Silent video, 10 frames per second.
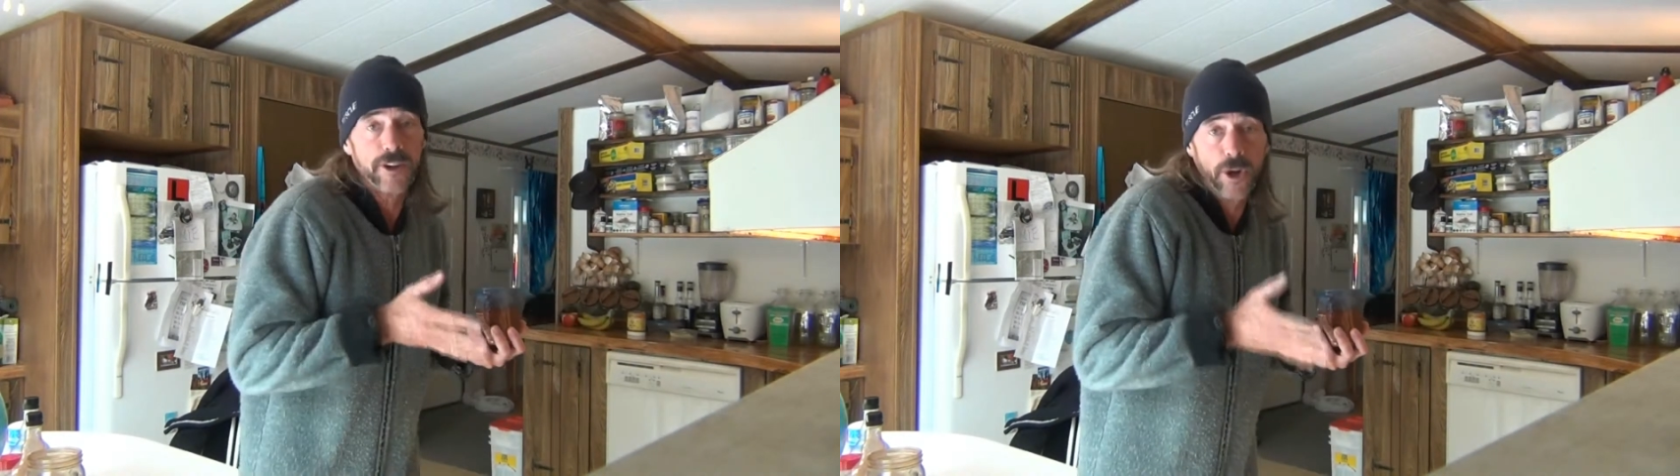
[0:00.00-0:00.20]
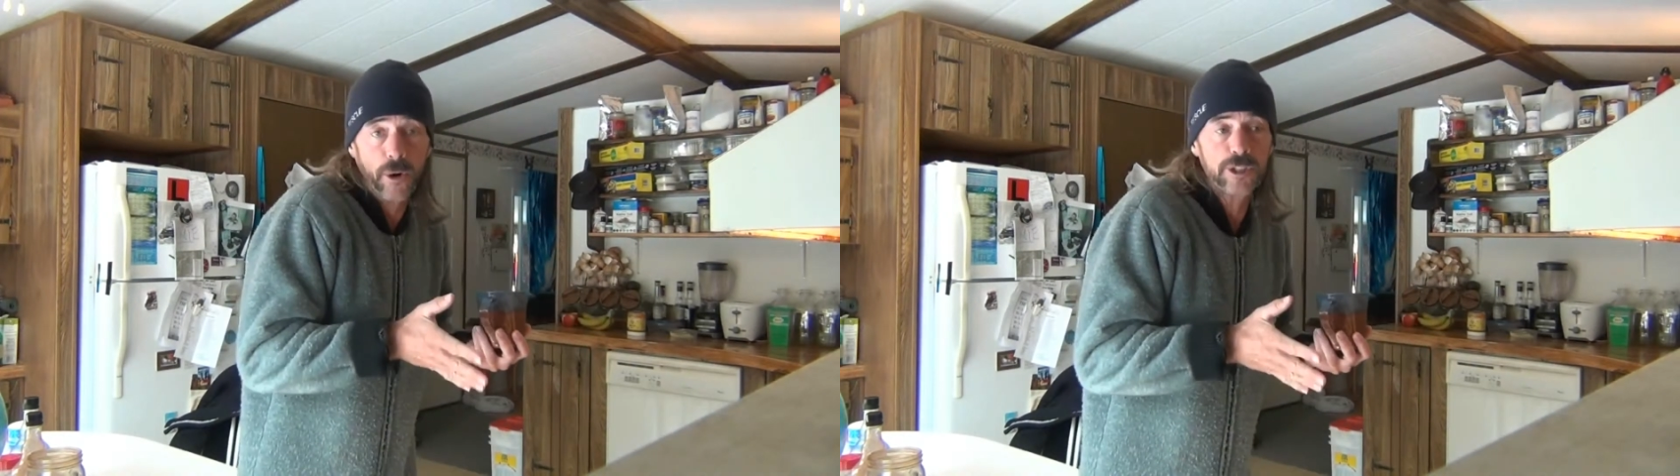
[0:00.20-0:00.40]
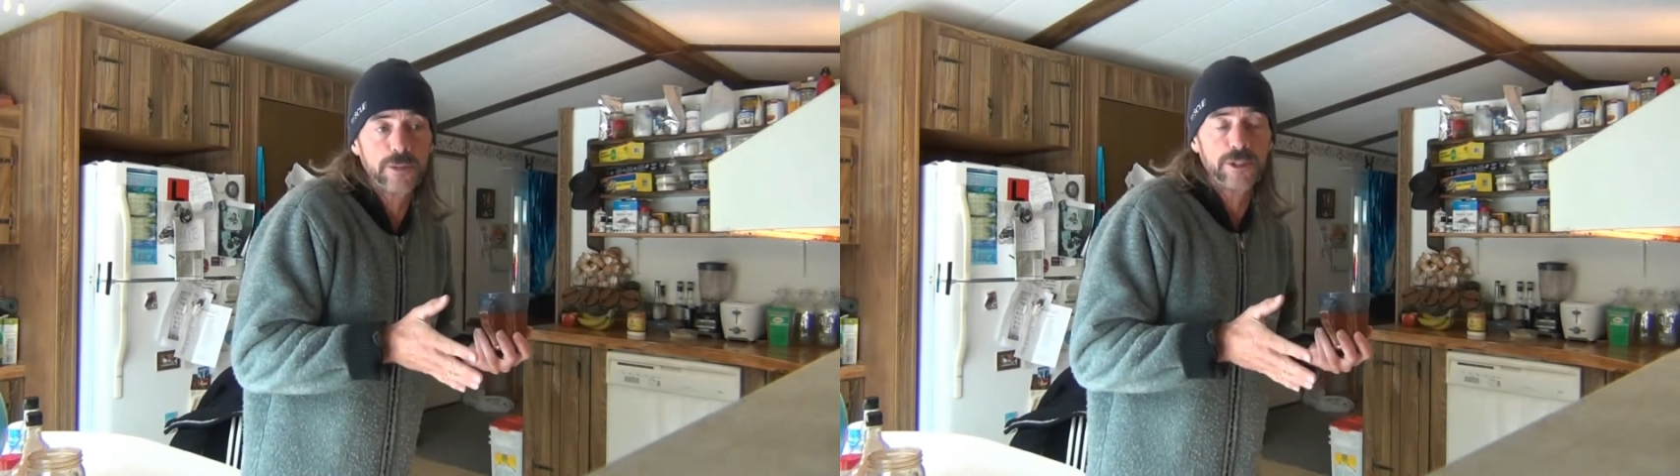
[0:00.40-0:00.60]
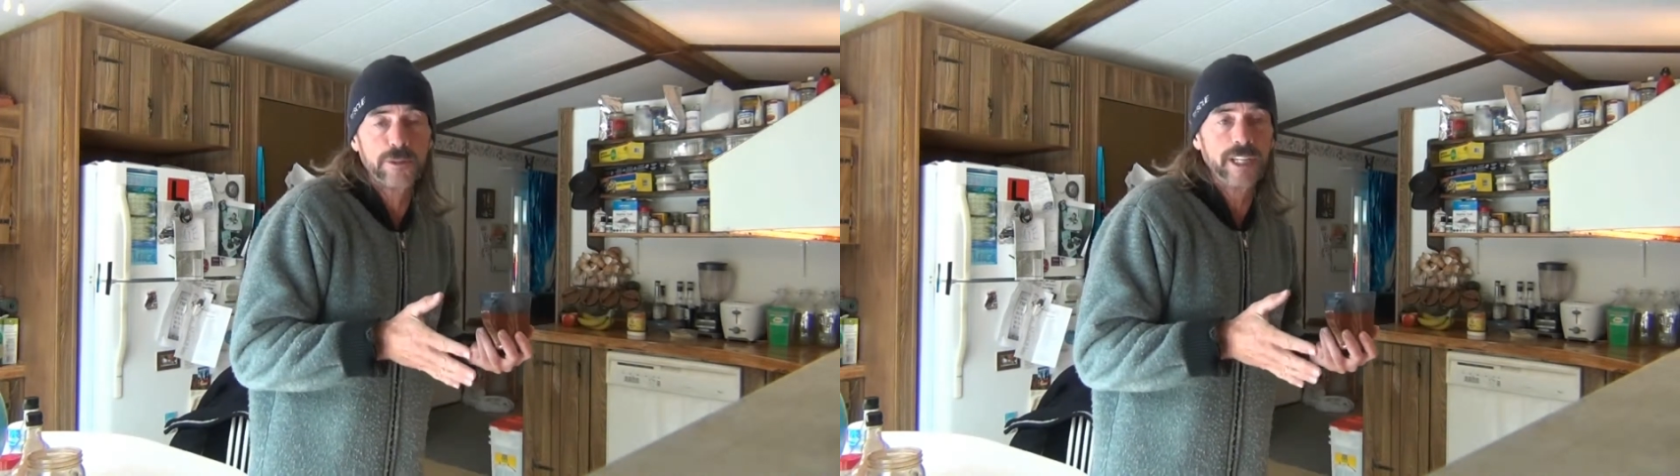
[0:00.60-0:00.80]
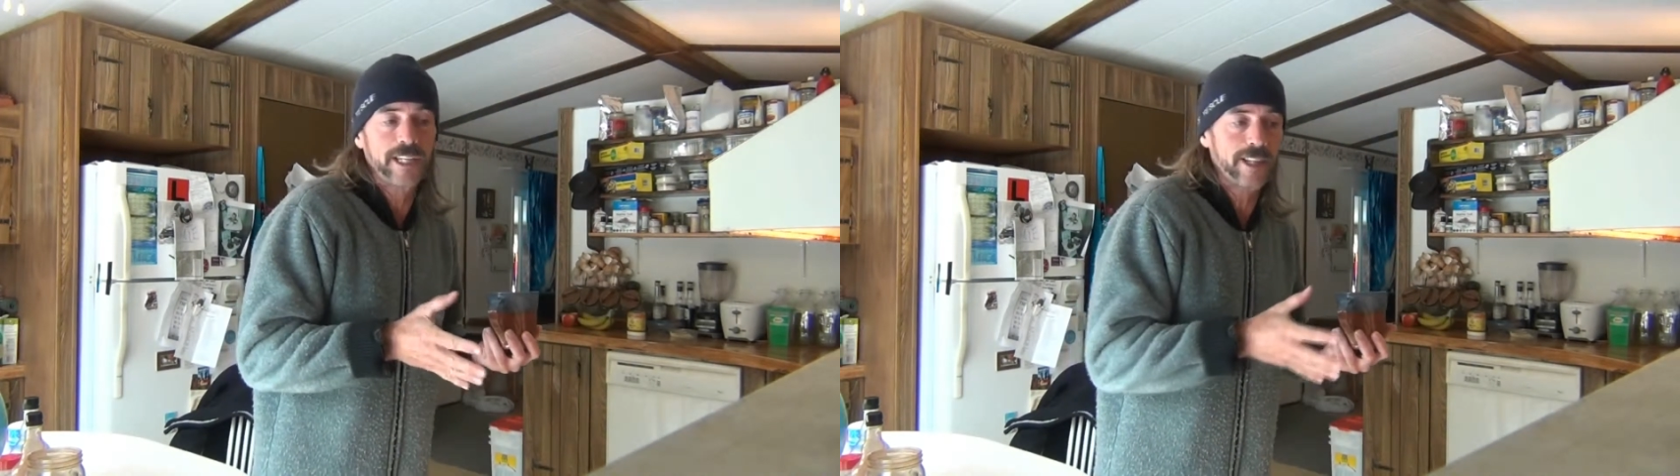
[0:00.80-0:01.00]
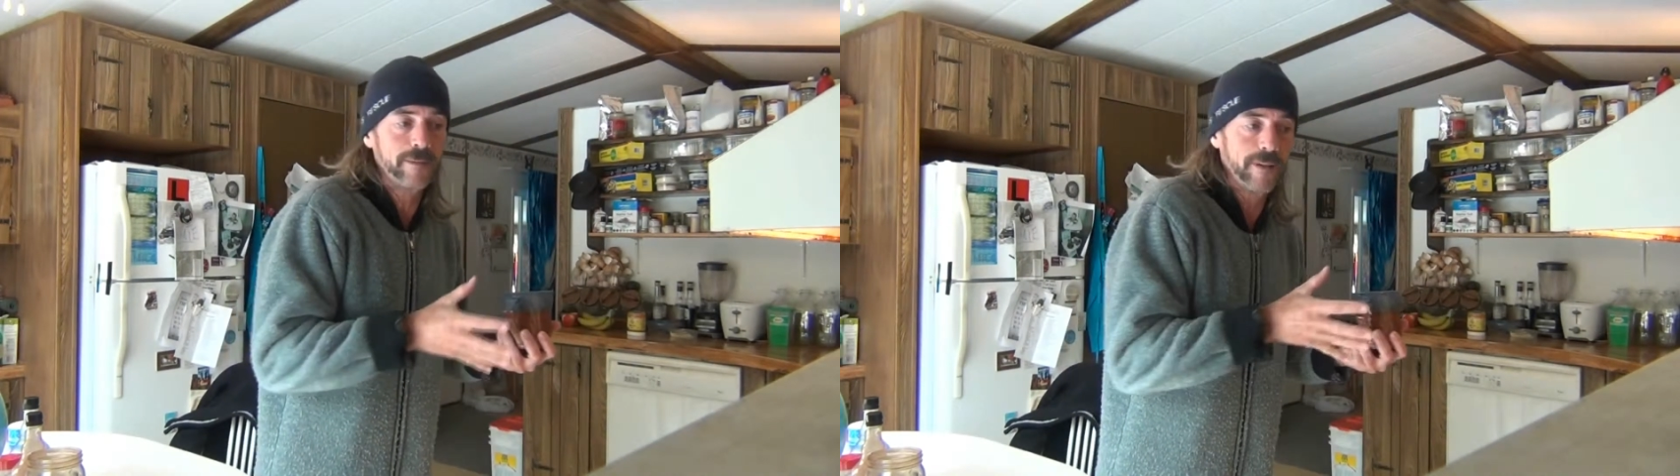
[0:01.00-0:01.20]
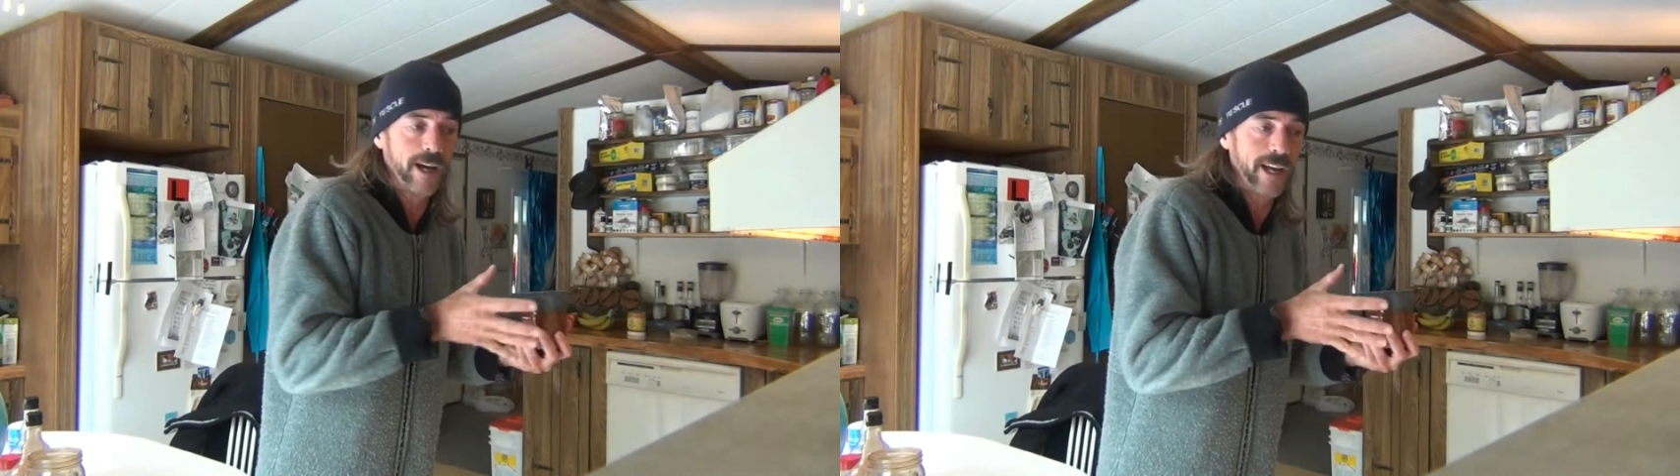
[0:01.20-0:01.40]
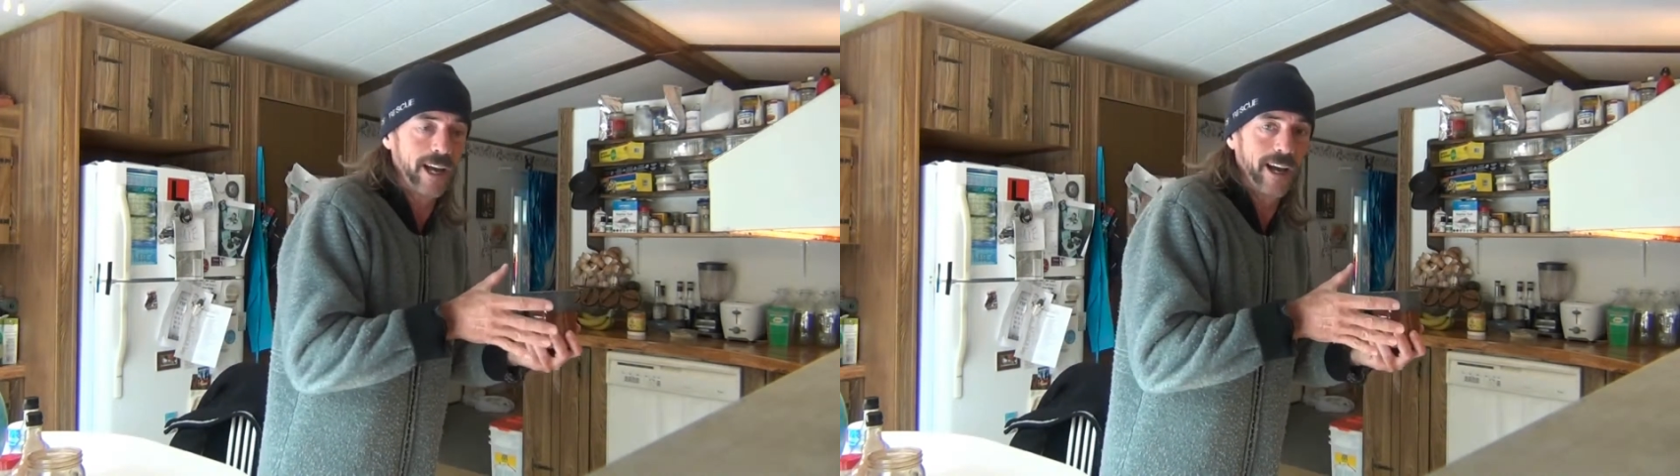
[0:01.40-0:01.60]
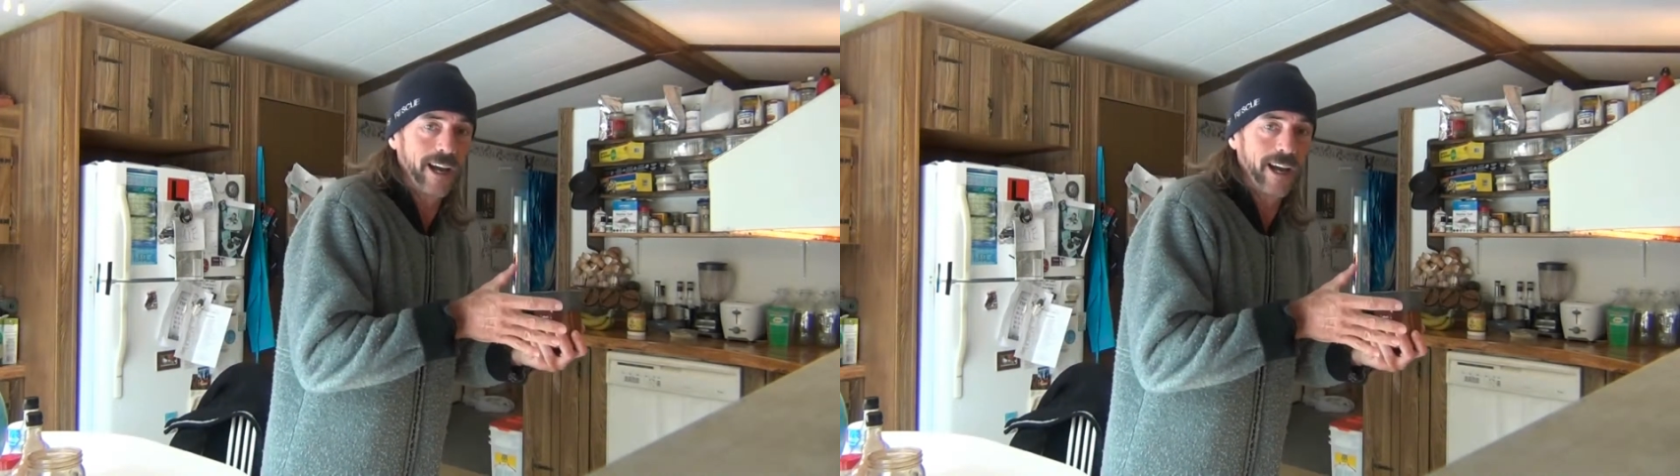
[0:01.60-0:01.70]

noticeable to me because I'm, I,